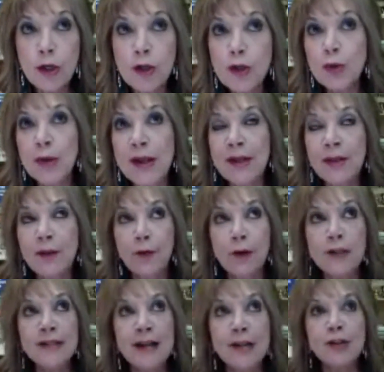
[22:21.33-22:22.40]
Usually in the
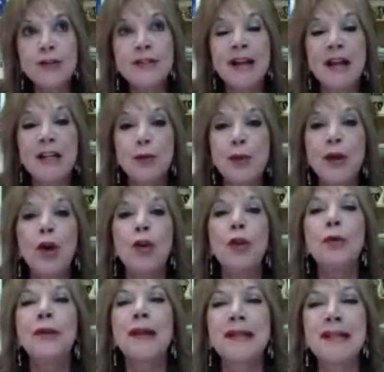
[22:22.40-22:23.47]
first exercise, we
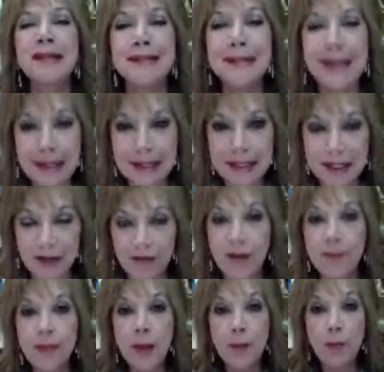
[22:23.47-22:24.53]
go through an
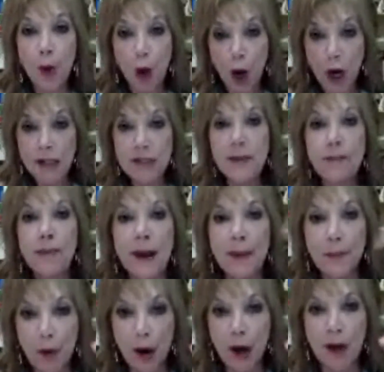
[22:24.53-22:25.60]
extensive part
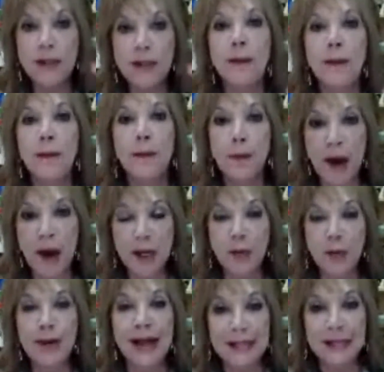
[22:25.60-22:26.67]
by part
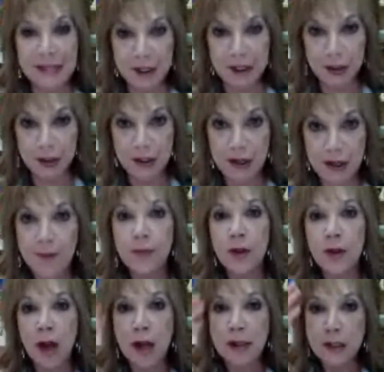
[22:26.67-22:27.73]
body relaxation.
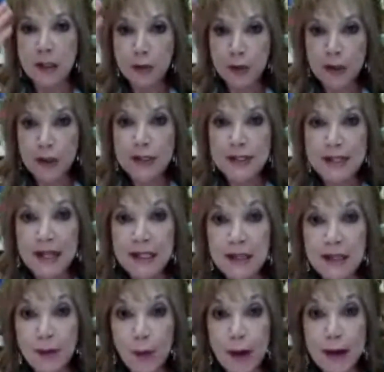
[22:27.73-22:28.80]
Concentrate your sense
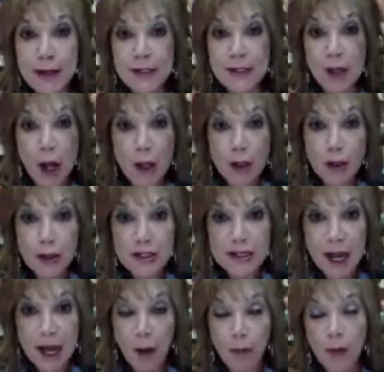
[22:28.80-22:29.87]
of awareness on your
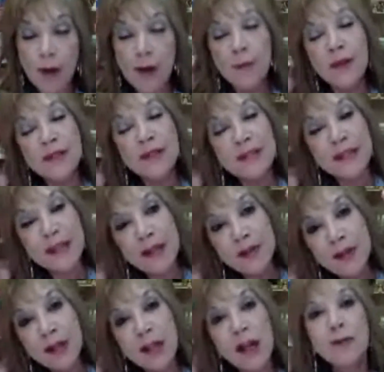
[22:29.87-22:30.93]
scalp, the skin
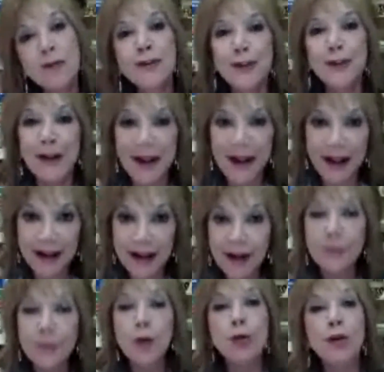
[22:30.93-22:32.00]
that covers your head.
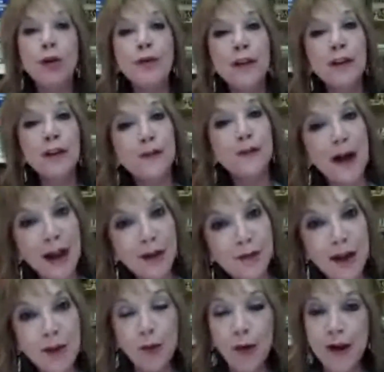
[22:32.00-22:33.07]
You will feel a fine
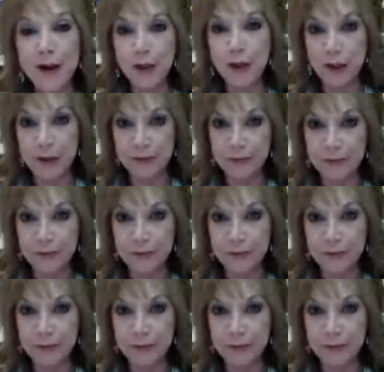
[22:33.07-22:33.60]
vibration.